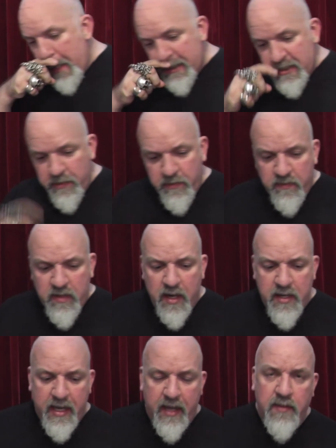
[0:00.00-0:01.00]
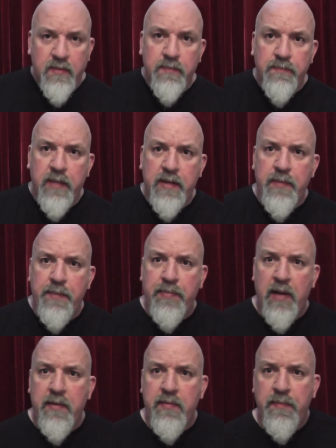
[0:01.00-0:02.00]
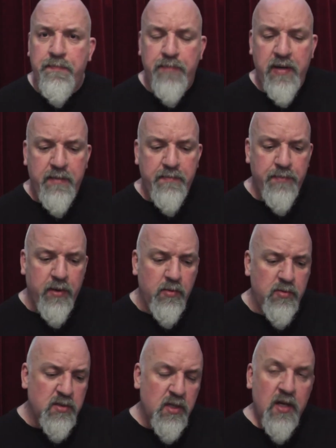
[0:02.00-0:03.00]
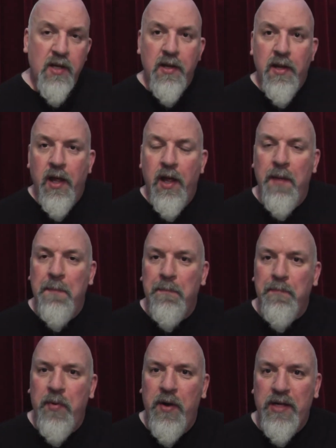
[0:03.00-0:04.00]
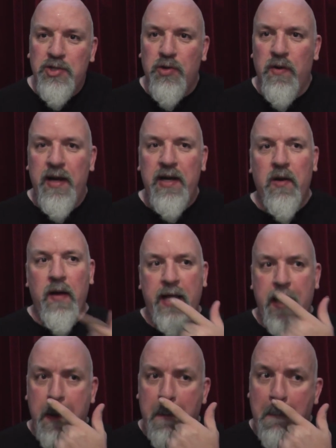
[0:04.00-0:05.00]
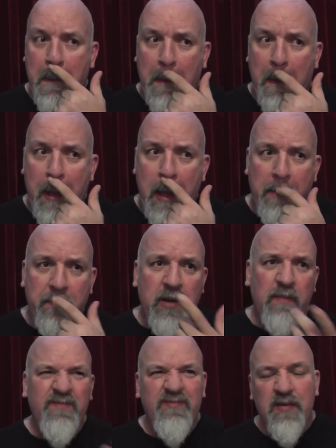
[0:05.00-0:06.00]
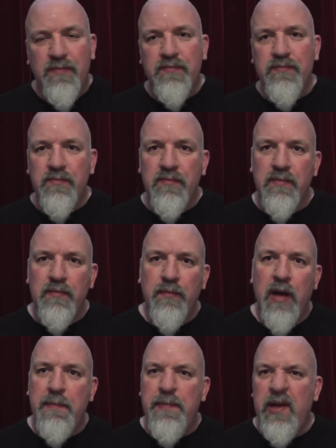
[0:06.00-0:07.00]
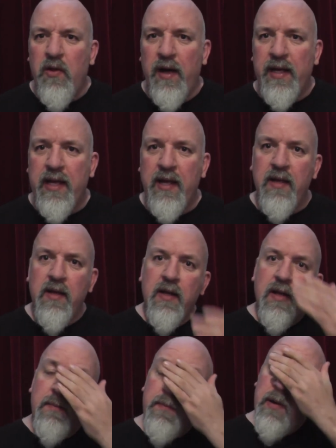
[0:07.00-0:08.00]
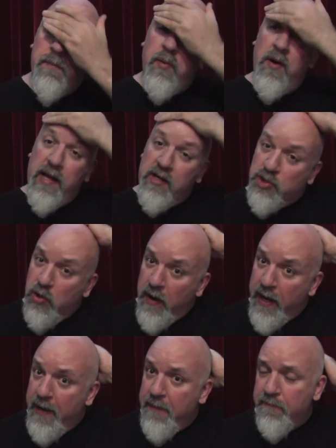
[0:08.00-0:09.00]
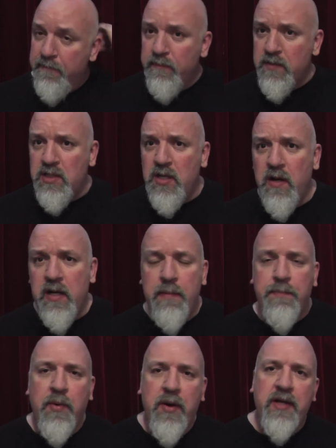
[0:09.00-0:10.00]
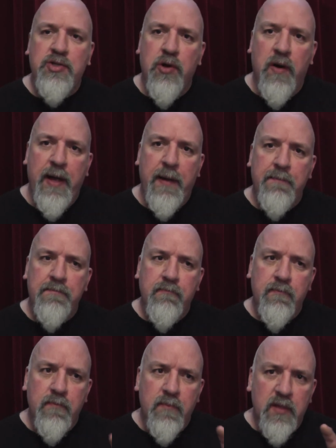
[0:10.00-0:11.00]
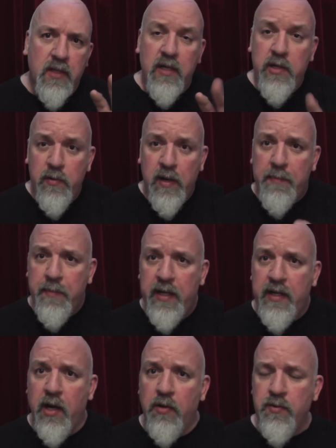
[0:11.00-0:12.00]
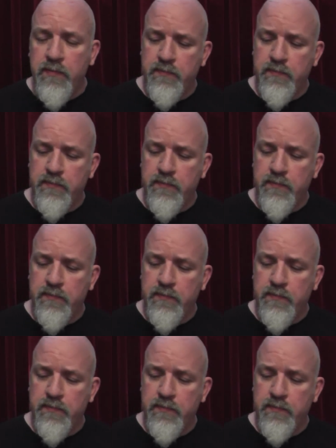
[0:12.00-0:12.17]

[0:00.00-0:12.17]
See what you've done now. Make me play with the bleeding bottles. Um, buy it, try it and like it. Um, no, maybe like it. But buy it and try it. Certainly buy it, try it. You let me know.